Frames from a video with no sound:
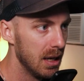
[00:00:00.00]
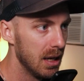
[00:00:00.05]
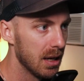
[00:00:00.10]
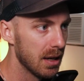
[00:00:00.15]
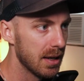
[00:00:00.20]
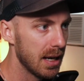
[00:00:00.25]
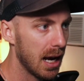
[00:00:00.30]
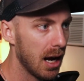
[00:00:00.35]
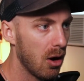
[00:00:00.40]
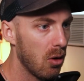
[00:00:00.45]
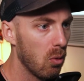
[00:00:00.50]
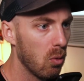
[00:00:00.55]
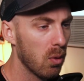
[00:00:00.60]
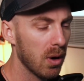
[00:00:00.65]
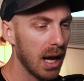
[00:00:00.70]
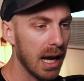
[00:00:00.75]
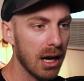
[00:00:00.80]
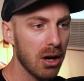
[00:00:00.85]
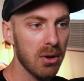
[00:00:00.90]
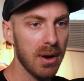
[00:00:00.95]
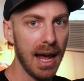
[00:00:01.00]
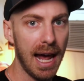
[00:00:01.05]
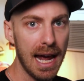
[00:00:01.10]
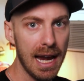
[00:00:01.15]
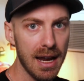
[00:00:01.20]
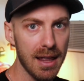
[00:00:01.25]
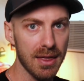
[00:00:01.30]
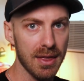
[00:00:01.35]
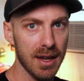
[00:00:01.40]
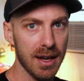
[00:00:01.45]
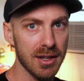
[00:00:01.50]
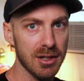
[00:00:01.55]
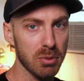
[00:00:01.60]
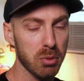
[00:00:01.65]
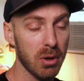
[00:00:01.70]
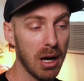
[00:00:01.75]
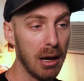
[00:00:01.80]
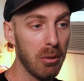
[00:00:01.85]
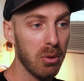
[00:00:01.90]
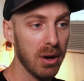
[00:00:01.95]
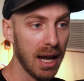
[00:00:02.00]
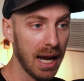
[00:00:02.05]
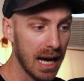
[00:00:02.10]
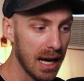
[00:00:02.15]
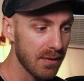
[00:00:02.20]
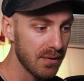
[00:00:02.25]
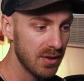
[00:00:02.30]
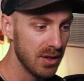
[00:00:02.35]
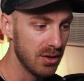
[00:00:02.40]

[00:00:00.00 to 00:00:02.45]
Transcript: Now, when I go to edit this, what I would have to